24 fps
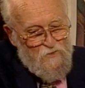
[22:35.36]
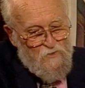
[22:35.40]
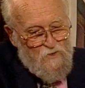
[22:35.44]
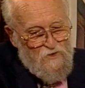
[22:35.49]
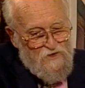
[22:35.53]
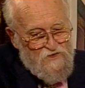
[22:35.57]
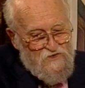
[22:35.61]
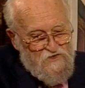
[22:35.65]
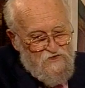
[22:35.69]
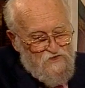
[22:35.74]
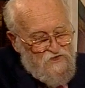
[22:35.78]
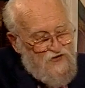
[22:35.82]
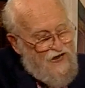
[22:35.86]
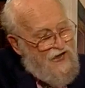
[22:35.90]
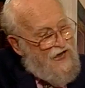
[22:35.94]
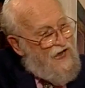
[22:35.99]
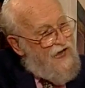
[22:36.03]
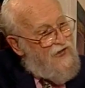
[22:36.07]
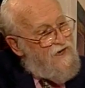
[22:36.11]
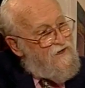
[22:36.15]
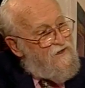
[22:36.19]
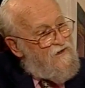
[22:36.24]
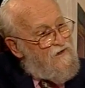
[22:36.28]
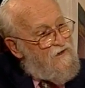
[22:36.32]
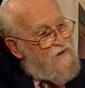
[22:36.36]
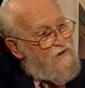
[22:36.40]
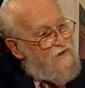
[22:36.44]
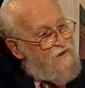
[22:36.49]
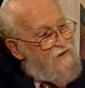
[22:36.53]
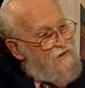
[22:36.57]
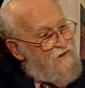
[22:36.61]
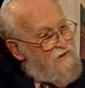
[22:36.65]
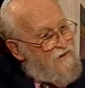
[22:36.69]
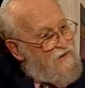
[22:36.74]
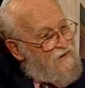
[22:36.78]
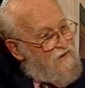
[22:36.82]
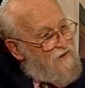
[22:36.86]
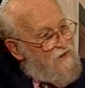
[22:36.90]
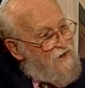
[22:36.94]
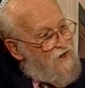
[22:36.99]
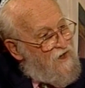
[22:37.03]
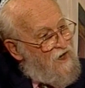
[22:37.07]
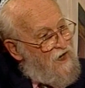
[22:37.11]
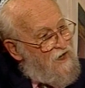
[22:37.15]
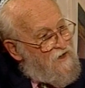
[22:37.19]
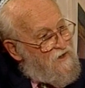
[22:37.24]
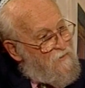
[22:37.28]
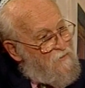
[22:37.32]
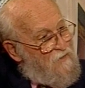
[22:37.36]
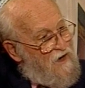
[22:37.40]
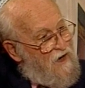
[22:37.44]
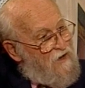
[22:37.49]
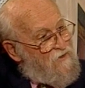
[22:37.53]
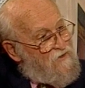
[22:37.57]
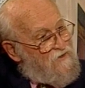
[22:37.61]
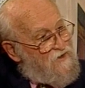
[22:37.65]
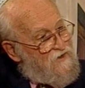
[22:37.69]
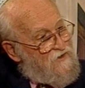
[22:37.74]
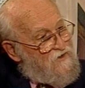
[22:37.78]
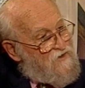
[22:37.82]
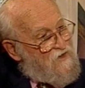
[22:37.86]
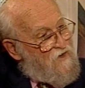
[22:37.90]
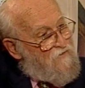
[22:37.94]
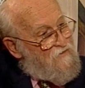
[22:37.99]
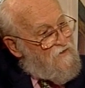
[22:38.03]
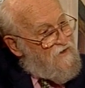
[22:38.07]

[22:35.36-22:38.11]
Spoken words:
will stand on the mountains